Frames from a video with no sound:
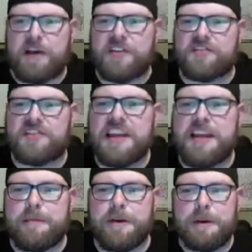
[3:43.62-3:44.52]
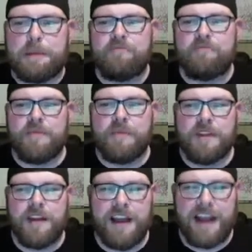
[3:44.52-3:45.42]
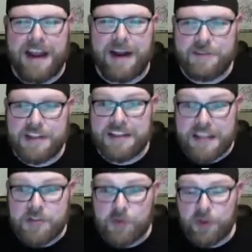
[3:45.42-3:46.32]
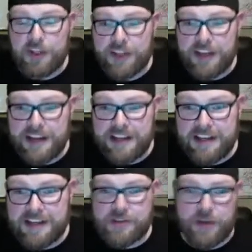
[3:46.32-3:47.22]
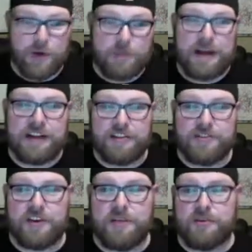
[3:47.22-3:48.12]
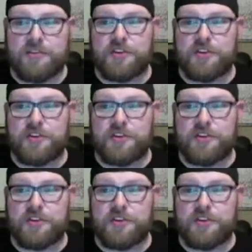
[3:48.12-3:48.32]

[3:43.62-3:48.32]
Steam? And I was like, that's a really good idea. So I went back to the drawing board.